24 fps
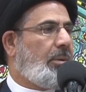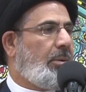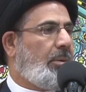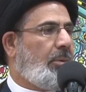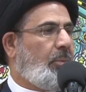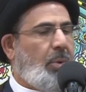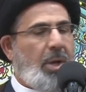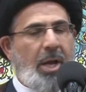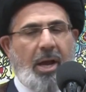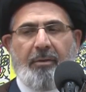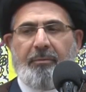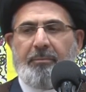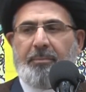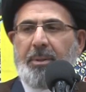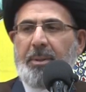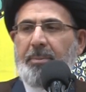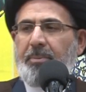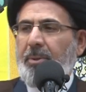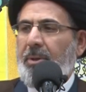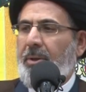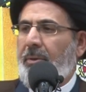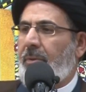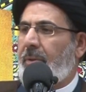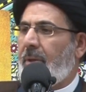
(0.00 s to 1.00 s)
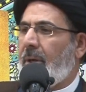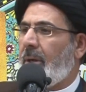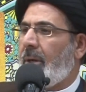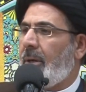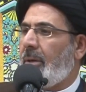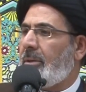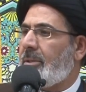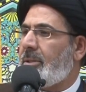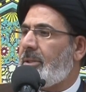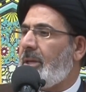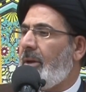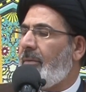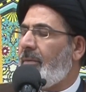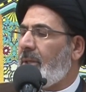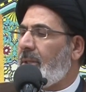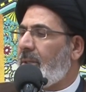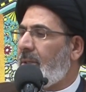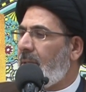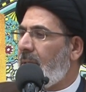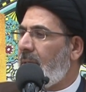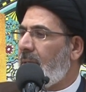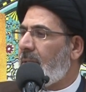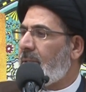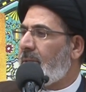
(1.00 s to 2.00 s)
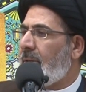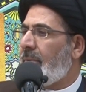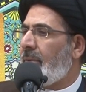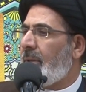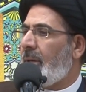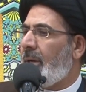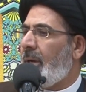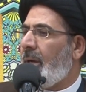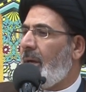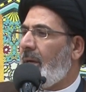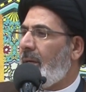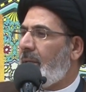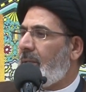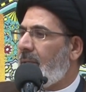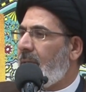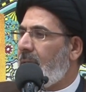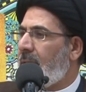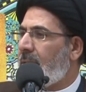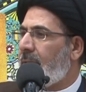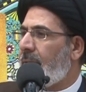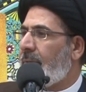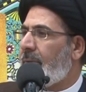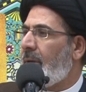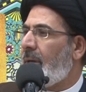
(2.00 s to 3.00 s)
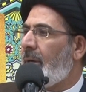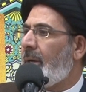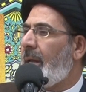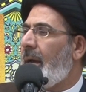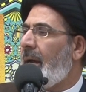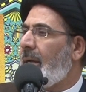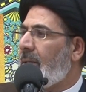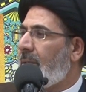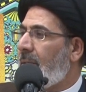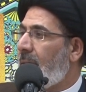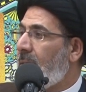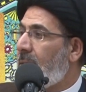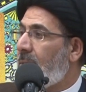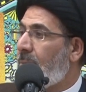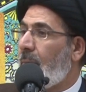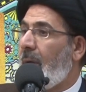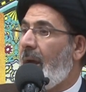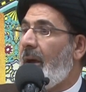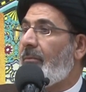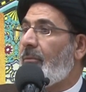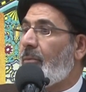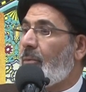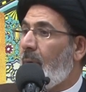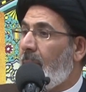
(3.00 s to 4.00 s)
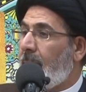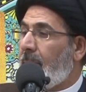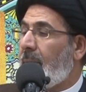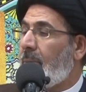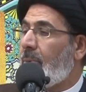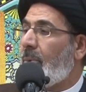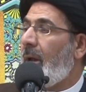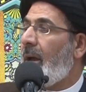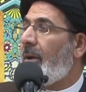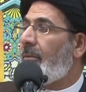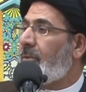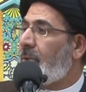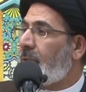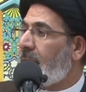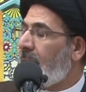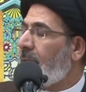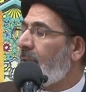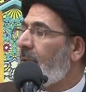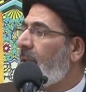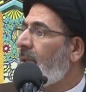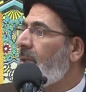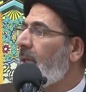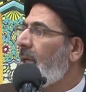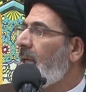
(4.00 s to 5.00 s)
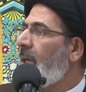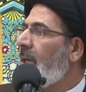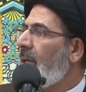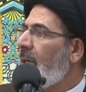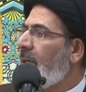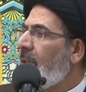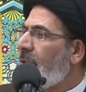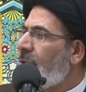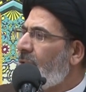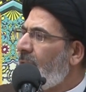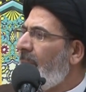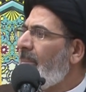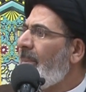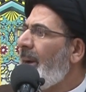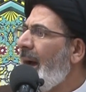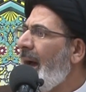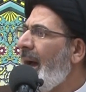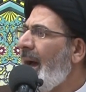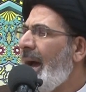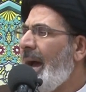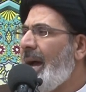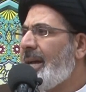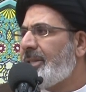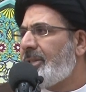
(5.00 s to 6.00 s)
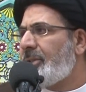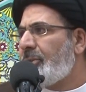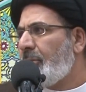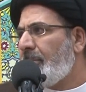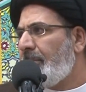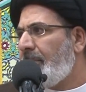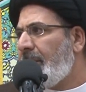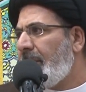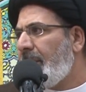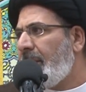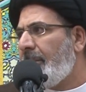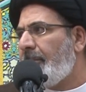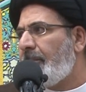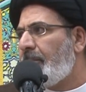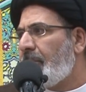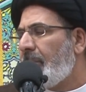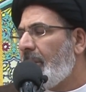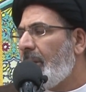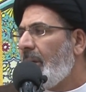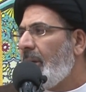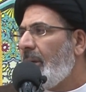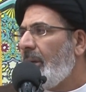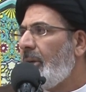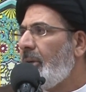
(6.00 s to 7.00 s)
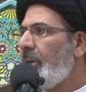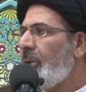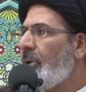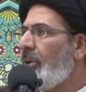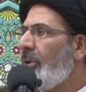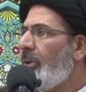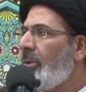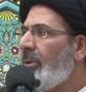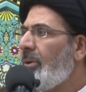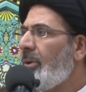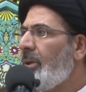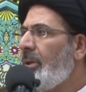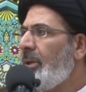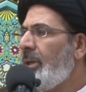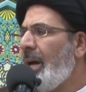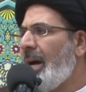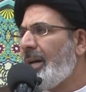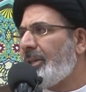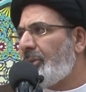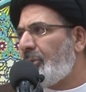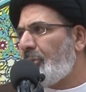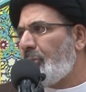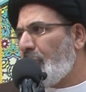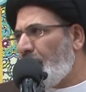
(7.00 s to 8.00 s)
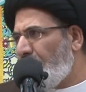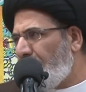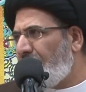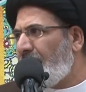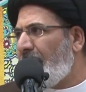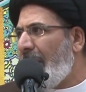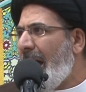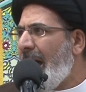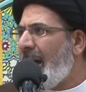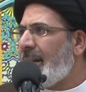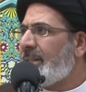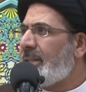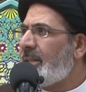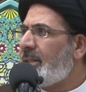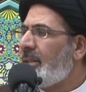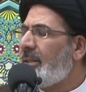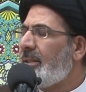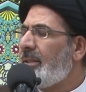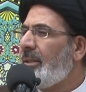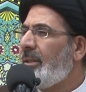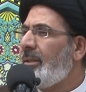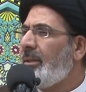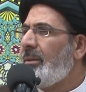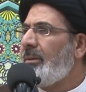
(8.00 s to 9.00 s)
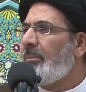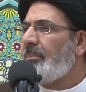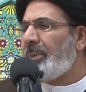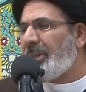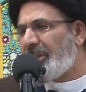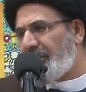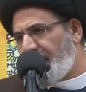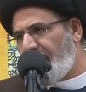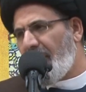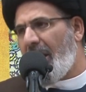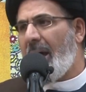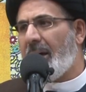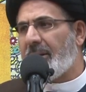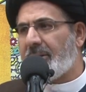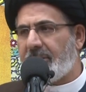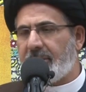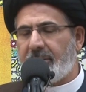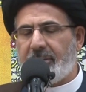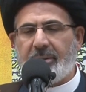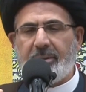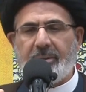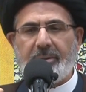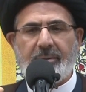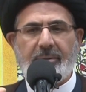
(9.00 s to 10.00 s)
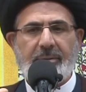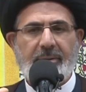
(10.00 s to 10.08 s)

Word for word: We have people in their 70s, in their 80s, in their 90s. We have women, we have children. Jama'ah has to be, you know, not too fast, but fast.